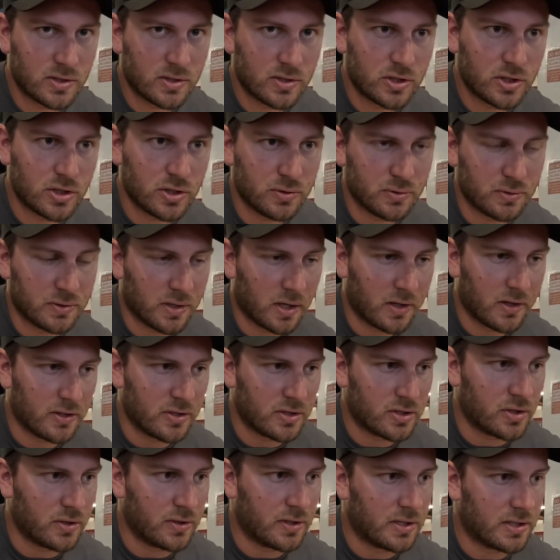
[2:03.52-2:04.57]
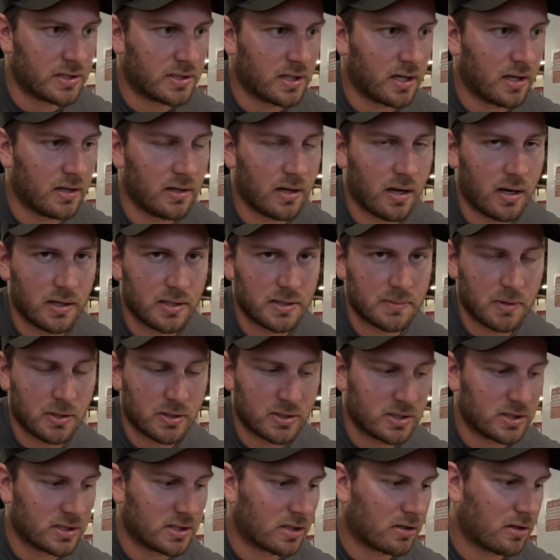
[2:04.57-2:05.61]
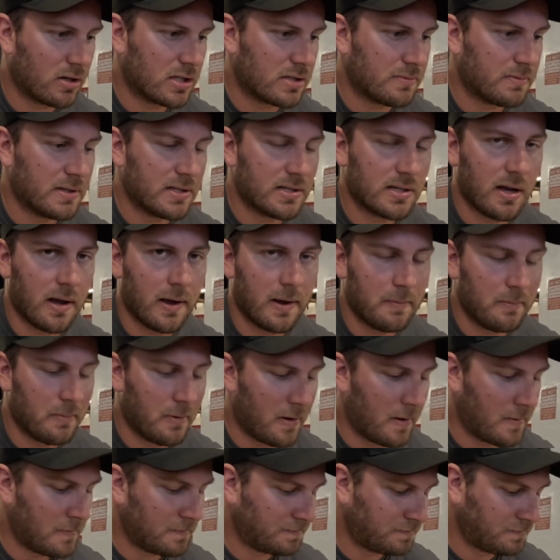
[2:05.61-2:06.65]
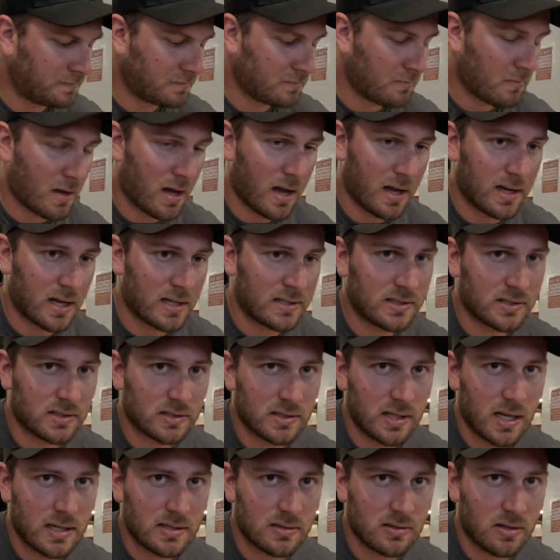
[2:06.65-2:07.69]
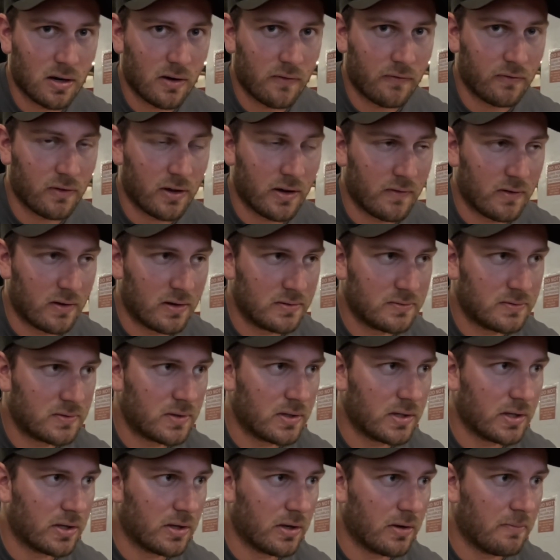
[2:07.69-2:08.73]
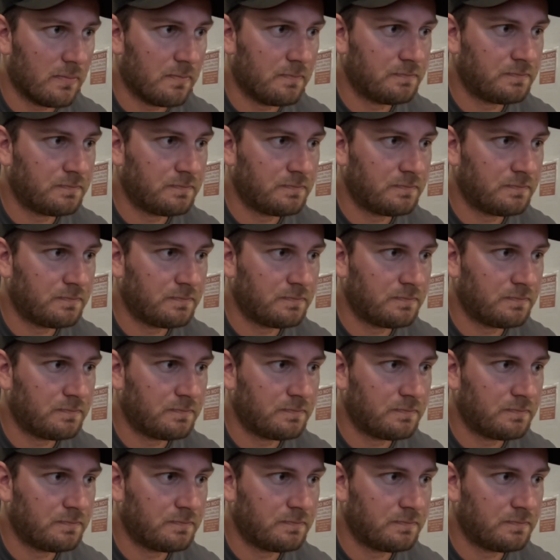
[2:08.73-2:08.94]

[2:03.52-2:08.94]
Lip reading: chewy on the chewier side, not as much as the crispy side, but it has a lot of flavor. It's really good.